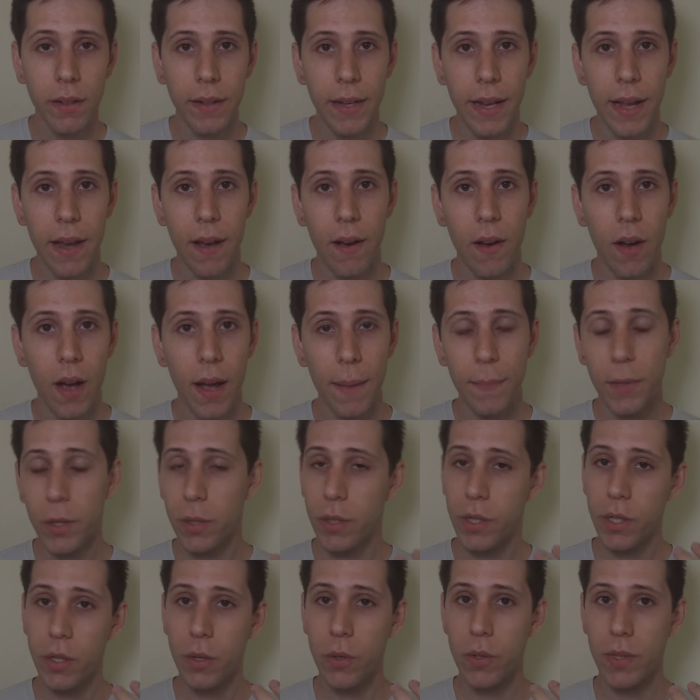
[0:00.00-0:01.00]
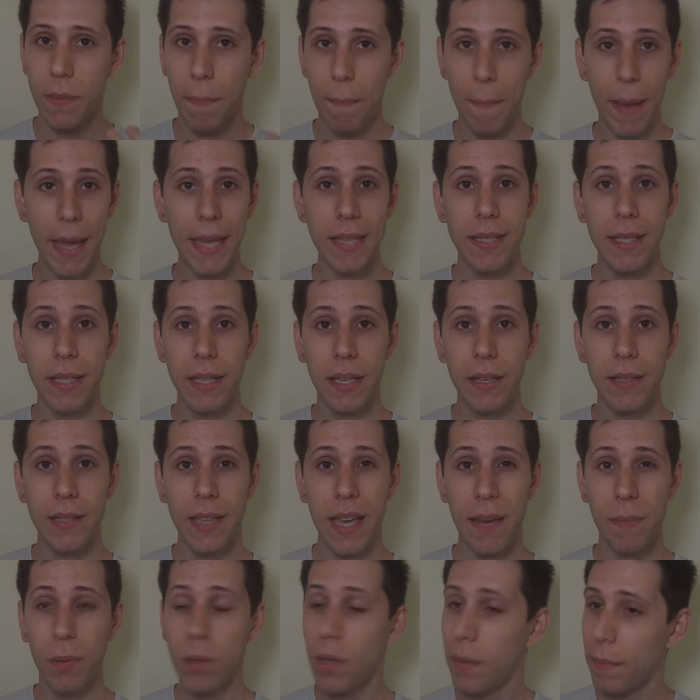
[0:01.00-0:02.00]
Now, I'm going to use a basic
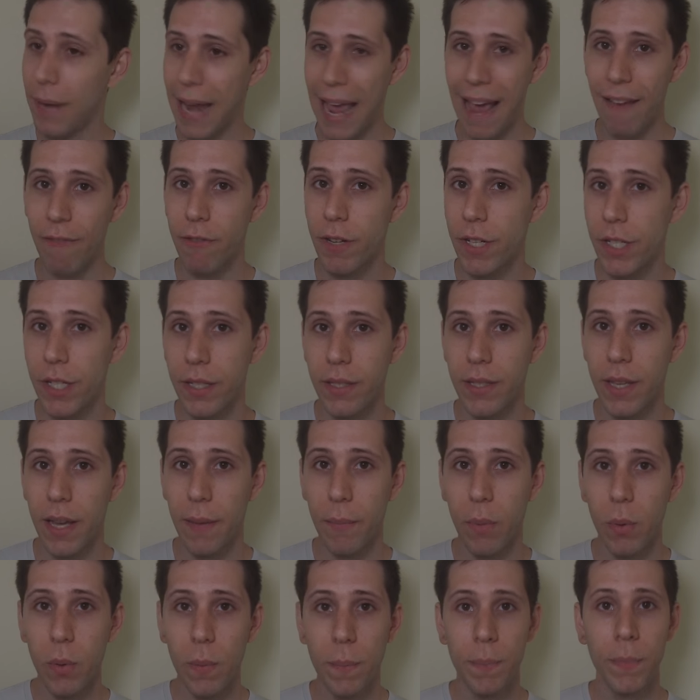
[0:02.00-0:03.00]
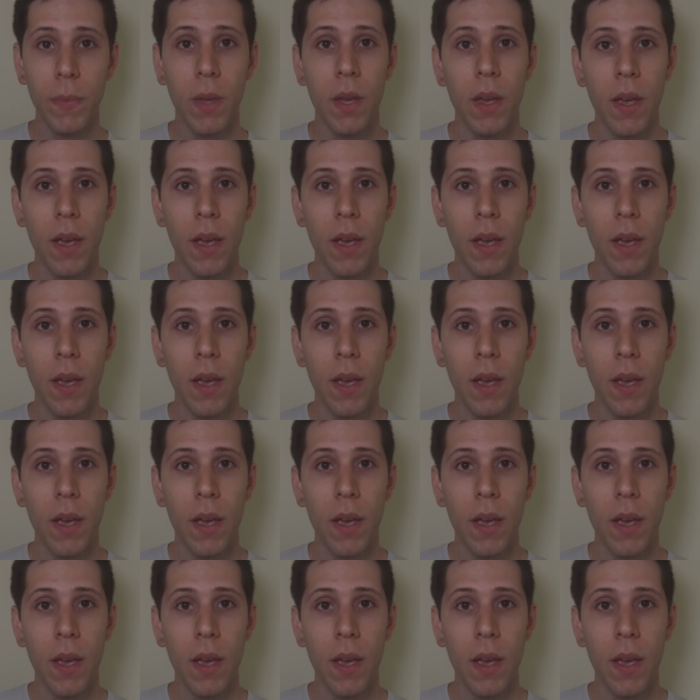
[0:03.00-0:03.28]
example, an average example,